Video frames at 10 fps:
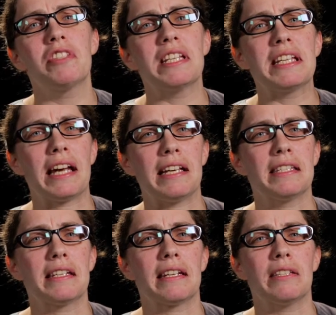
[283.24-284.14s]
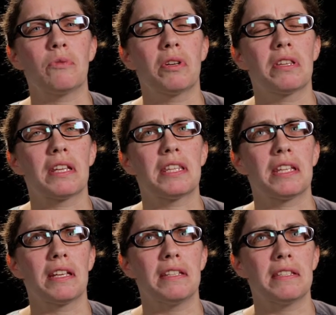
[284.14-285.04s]
using case studies, one of the
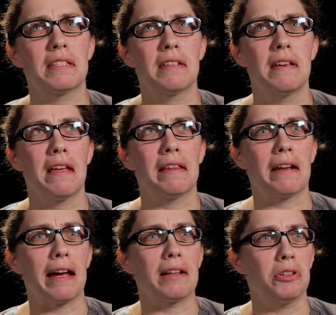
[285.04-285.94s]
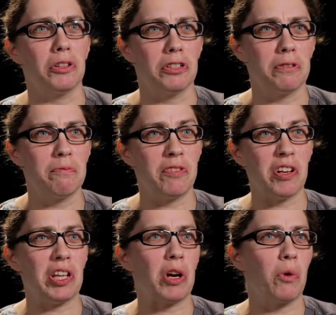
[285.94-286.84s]
things that I learned
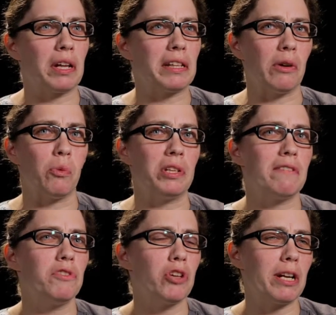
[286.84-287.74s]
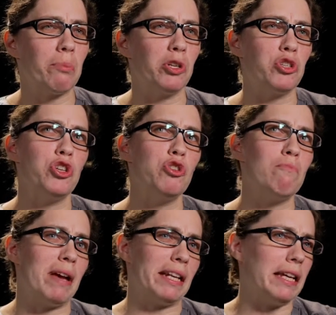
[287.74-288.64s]
fairly quickly was if you try to put too
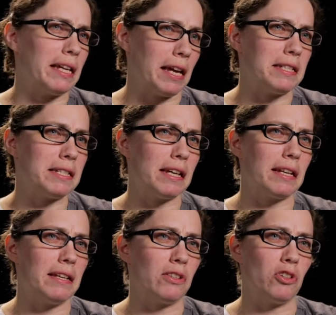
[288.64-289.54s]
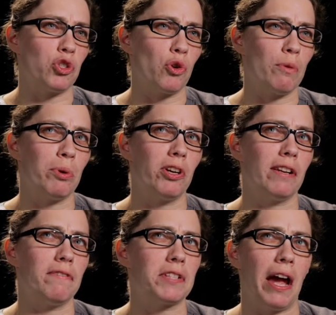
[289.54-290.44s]
many case studies in a short
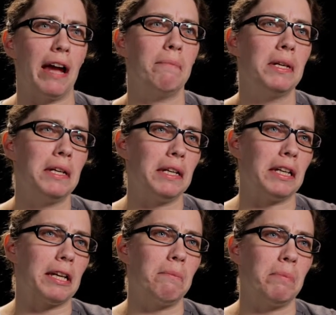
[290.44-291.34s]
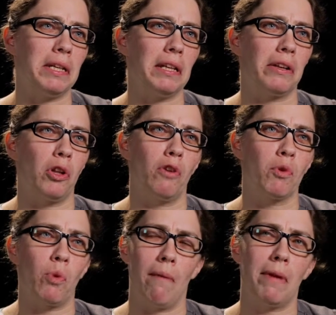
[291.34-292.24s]
period of time, it can be a little
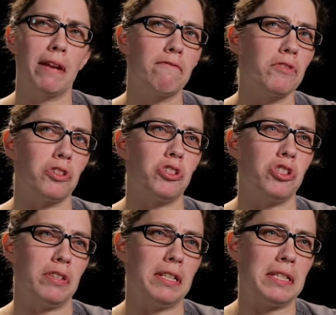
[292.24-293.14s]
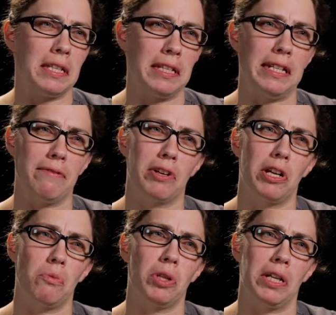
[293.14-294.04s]
overwhelming for the students and they never
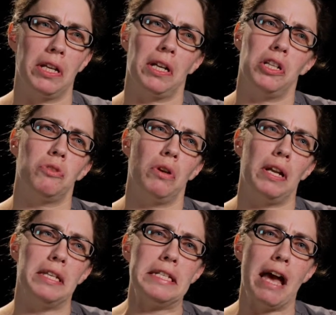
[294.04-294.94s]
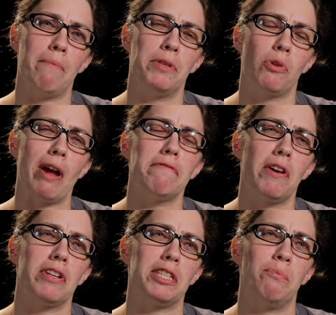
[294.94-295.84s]
can really get into it in depth. So I
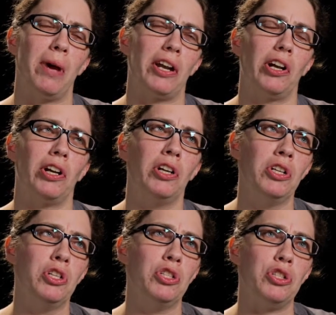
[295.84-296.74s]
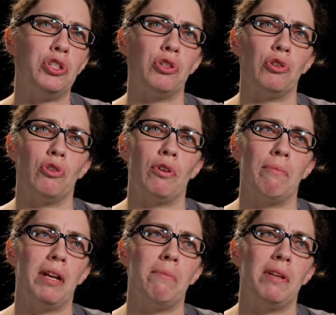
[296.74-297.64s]
found it's better to
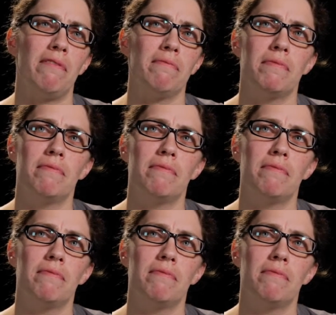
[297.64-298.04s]
maybe